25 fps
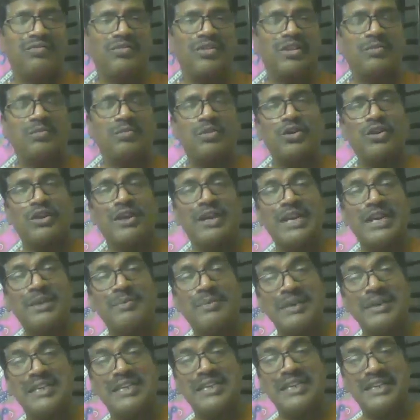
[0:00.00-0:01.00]
with more
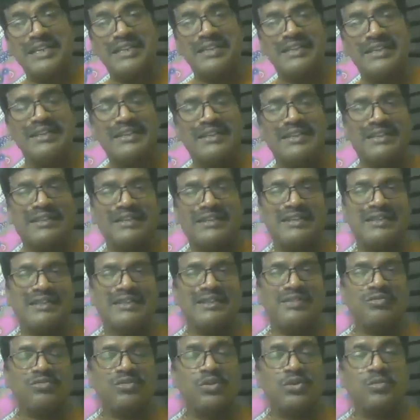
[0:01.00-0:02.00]
admitting,
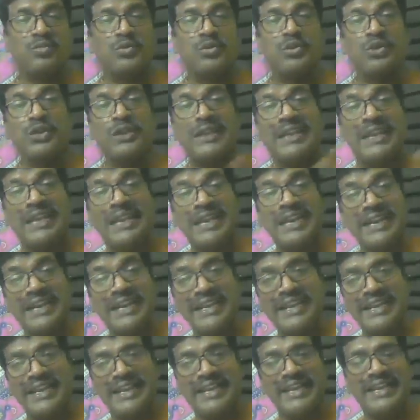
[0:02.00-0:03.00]
more
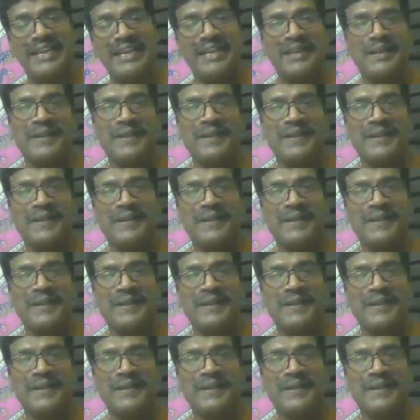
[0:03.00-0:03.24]
yielding.